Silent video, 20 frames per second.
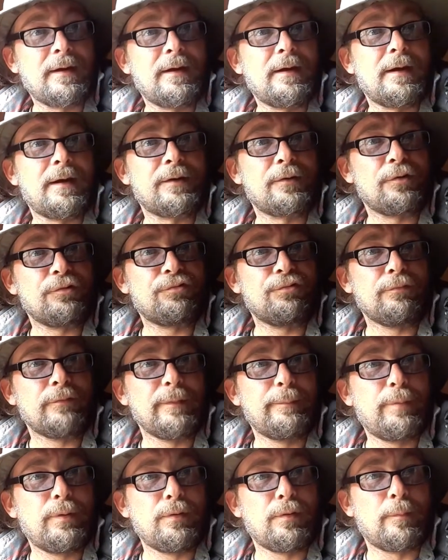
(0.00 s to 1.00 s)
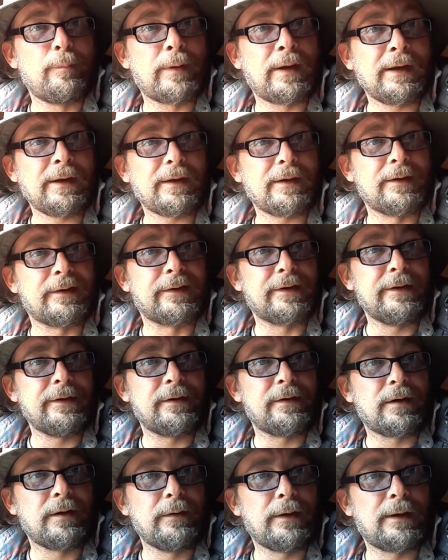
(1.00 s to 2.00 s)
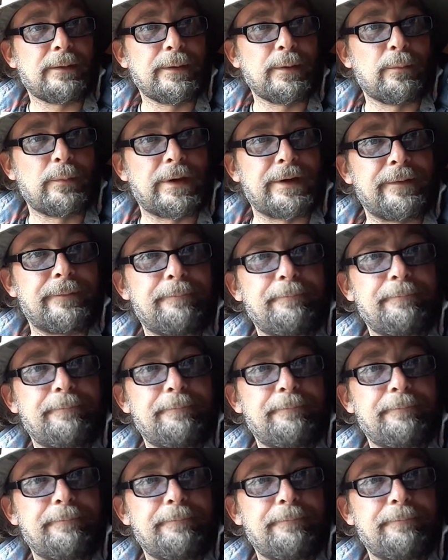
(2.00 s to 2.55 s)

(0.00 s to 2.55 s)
and I shall report back and let you know how it went.